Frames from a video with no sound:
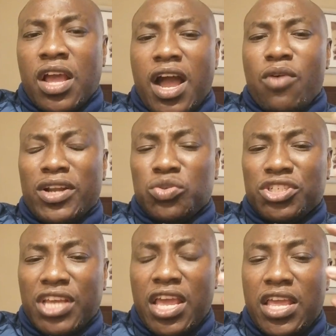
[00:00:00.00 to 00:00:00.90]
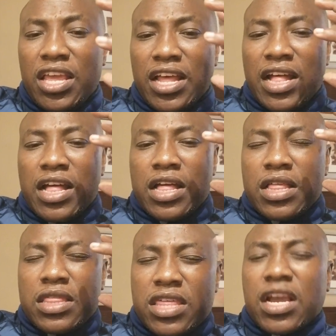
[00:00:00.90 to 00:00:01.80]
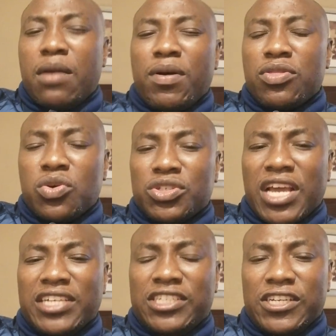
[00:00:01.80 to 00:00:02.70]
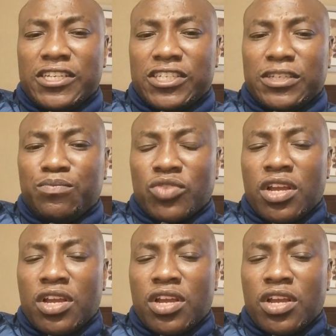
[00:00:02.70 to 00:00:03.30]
I want to say, think about those ideas.